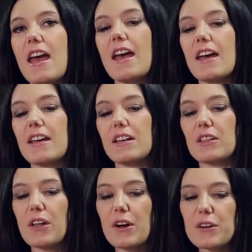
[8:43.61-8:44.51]

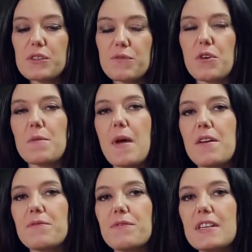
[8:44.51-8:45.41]
and large
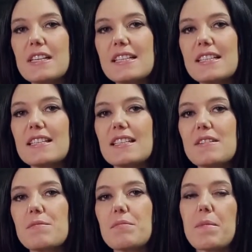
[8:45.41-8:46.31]
format feast
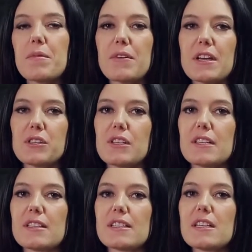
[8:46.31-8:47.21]

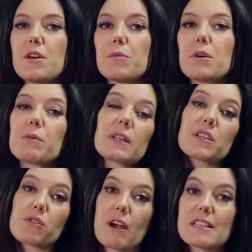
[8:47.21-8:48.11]
preparations would
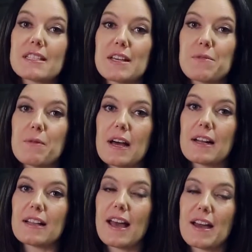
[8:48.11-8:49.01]
really translate
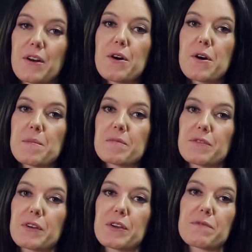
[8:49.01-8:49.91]
well at home
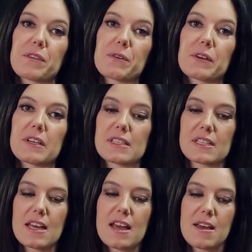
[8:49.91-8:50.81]
for your viewers